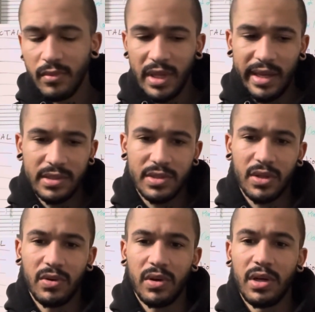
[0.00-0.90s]
And
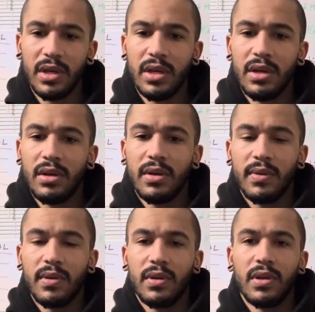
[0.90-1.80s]
so,
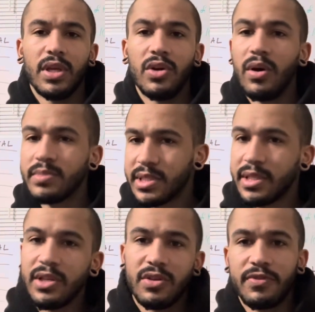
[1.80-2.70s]
you know, I'm
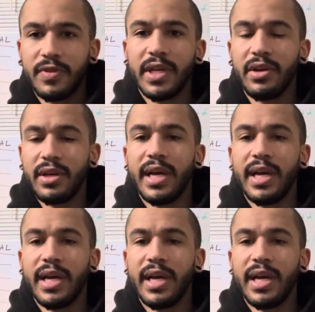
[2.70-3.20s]
still figuring